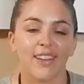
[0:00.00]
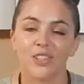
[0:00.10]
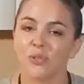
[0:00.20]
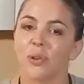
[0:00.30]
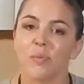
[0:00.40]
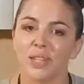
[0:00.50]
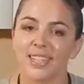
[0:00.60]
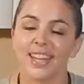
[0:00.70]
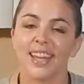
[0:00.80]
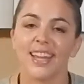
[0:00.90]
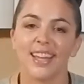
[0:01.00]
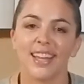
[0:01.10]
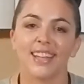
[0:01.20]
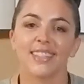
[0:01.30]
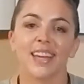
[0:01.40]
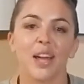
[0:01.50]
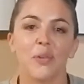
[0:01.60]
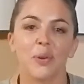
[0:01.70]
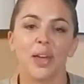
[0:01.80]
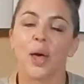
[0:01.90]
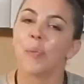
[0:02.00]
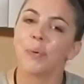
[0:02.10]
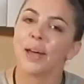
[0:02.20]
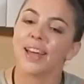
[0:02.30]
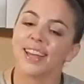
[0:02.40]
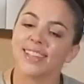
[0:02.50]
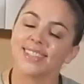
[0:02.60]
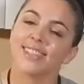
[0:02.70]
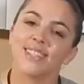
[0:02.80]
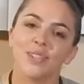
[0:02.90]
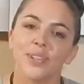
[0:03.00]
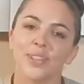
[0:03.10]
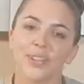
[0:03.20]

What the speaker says: join me today and I will help assist you in